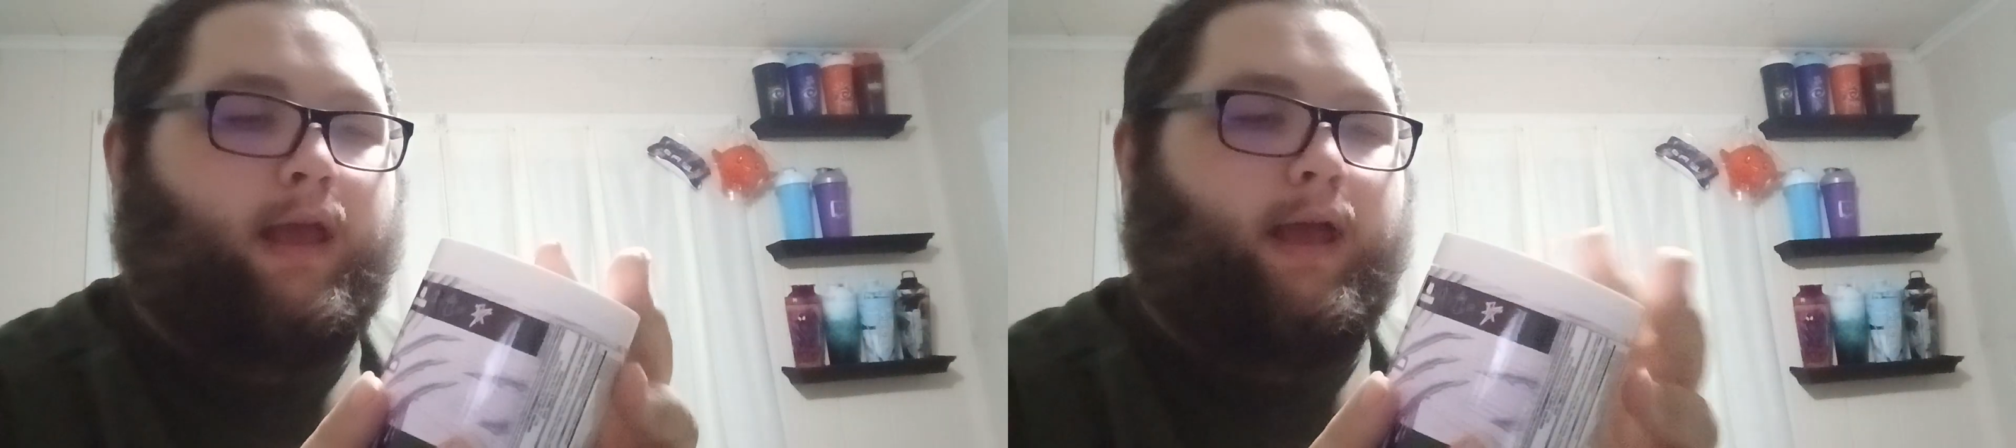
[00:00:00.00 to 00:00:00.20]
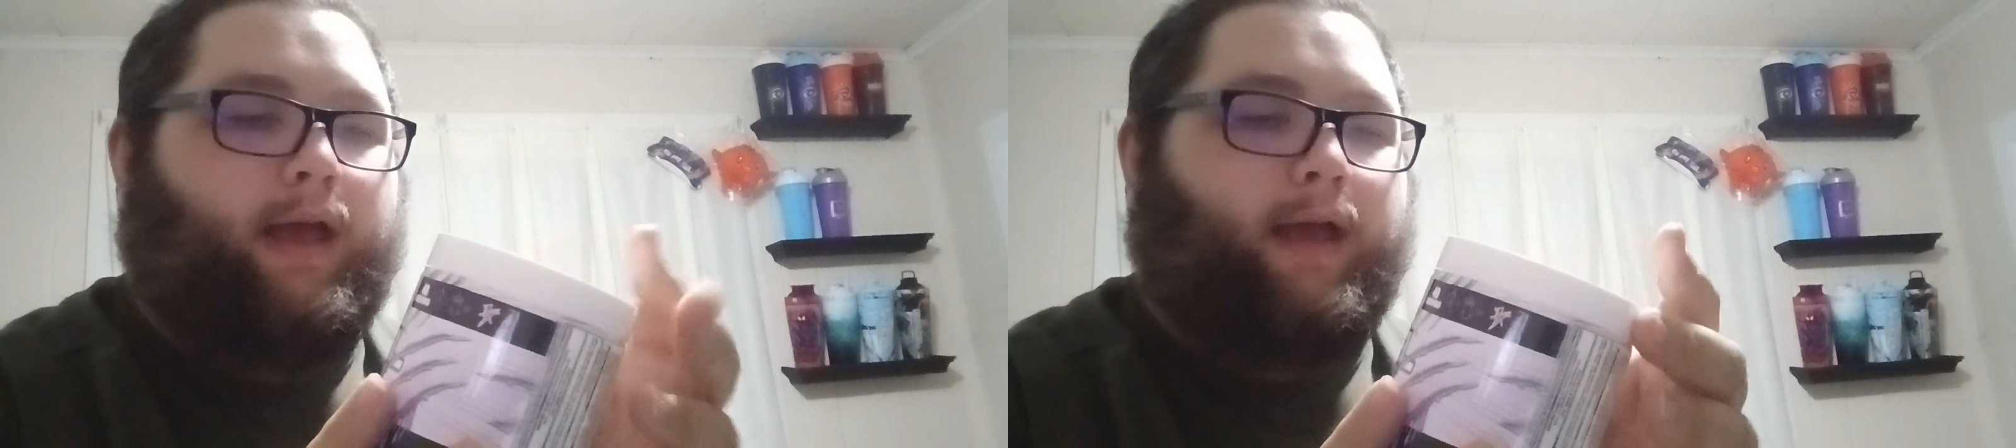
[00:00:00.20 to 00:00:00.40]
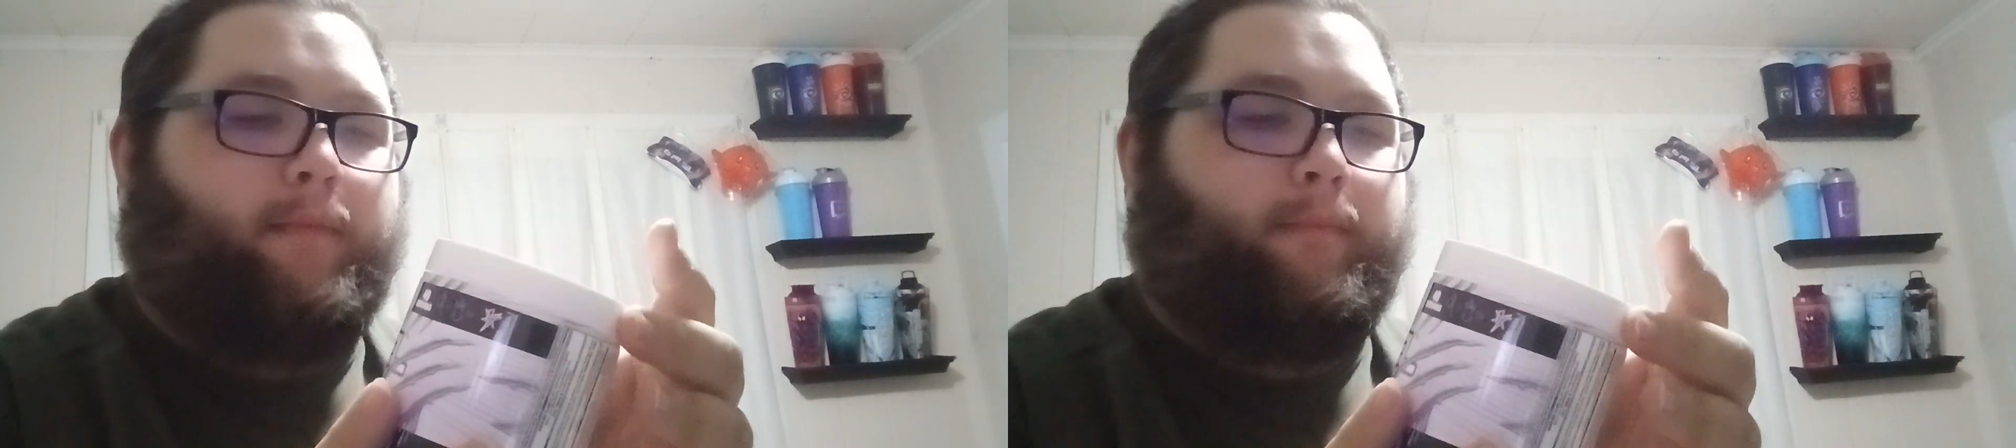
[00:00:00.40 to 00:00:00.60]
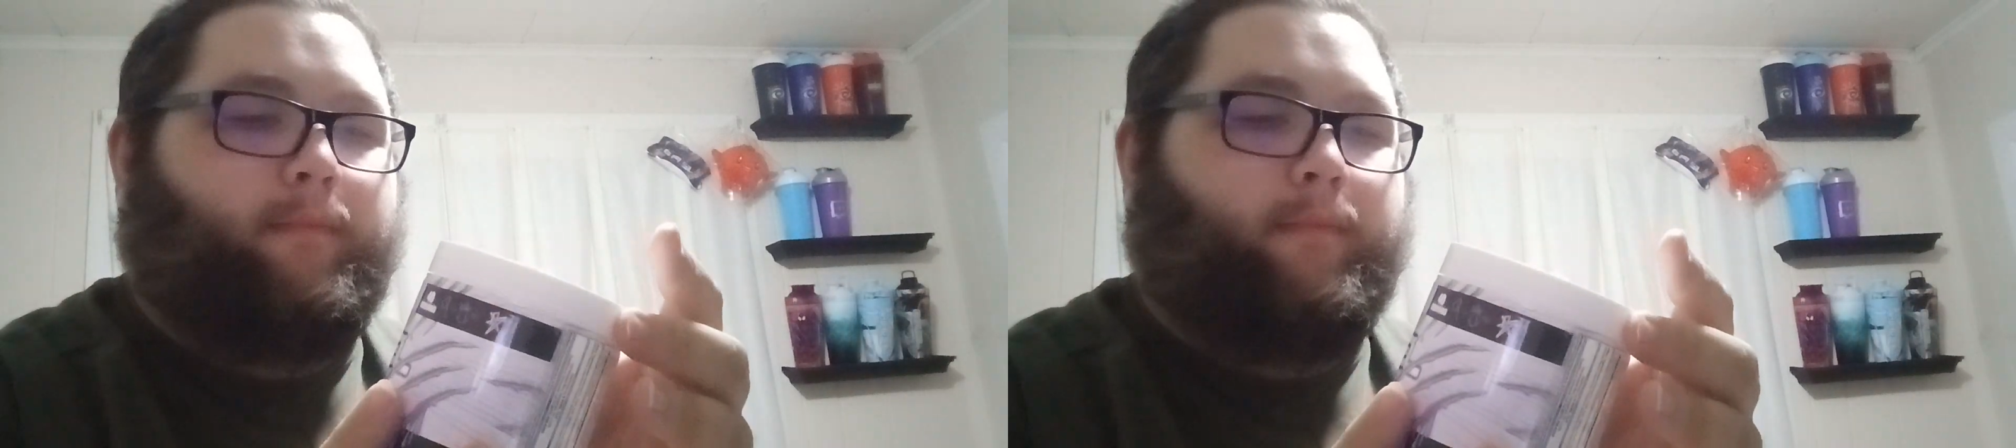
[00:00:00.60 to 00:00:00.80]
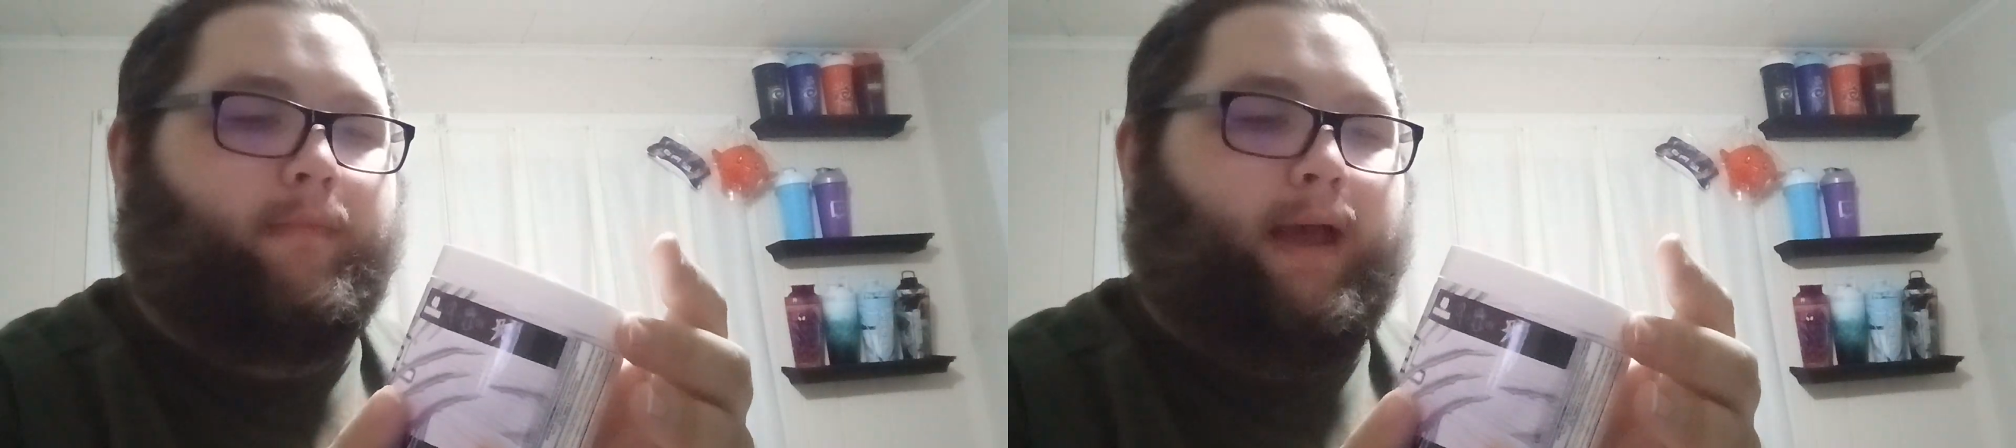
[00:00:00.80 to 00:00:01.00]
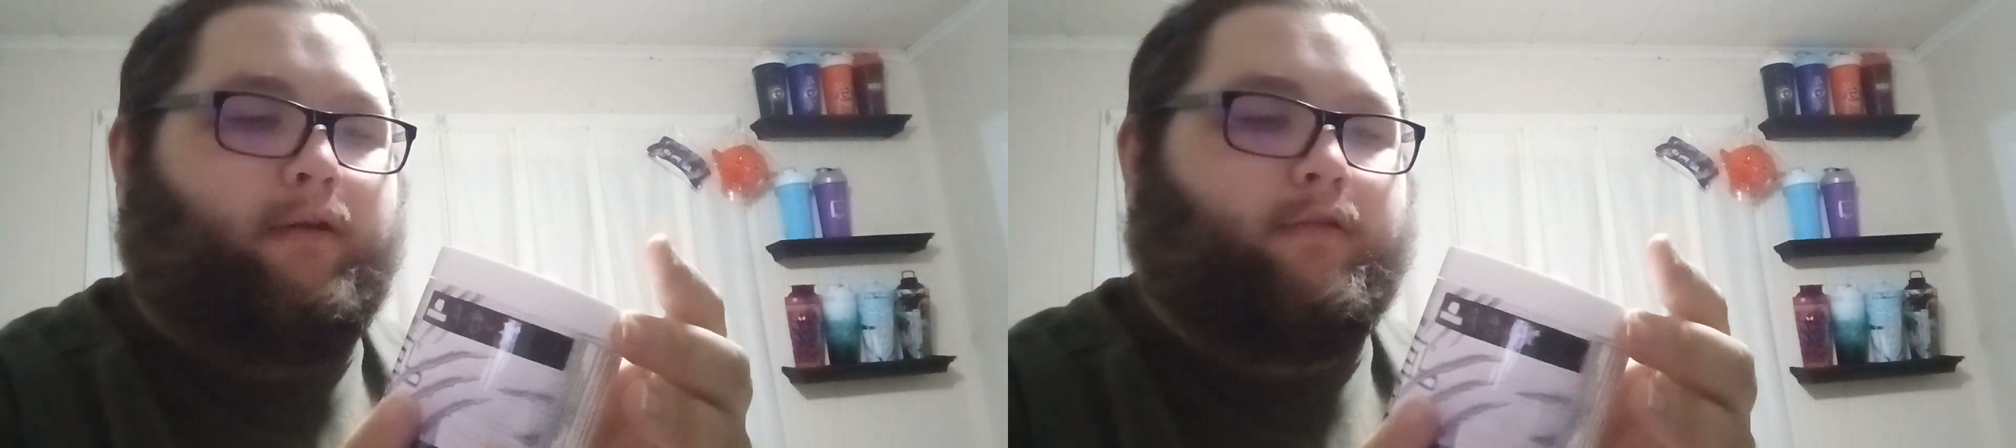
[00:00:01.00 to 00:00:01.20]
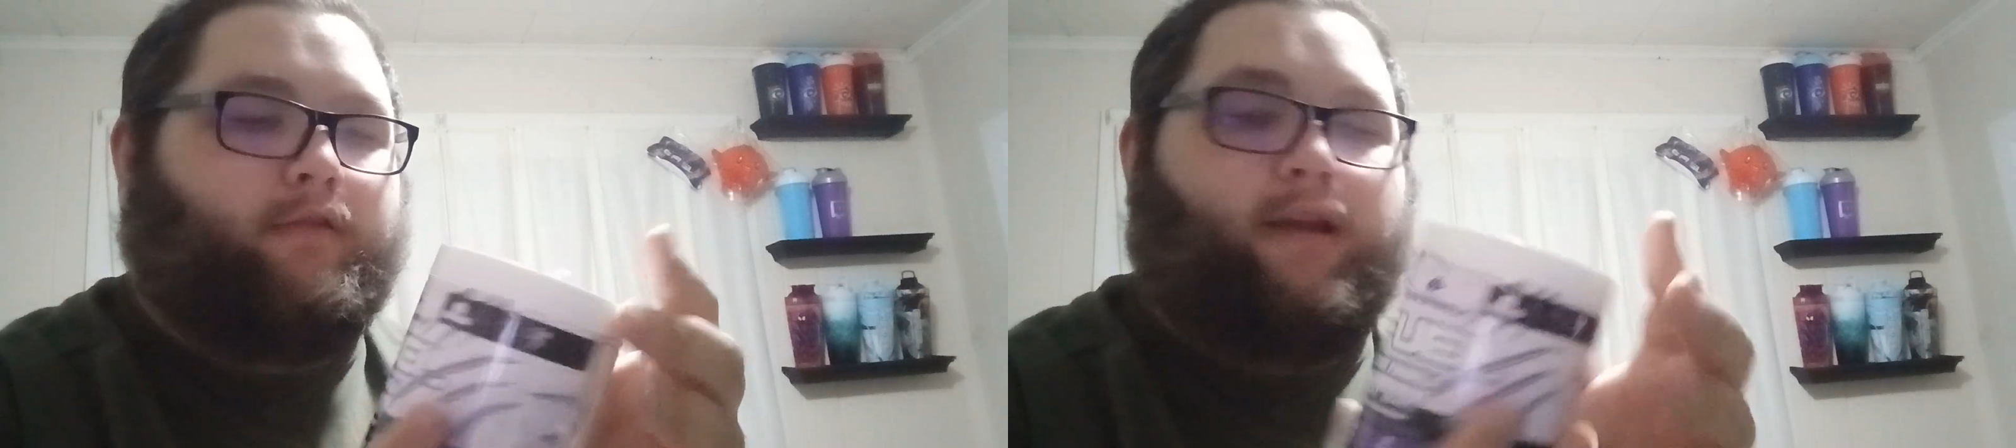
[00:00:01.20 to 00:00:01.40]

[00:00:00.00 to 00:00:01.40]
I was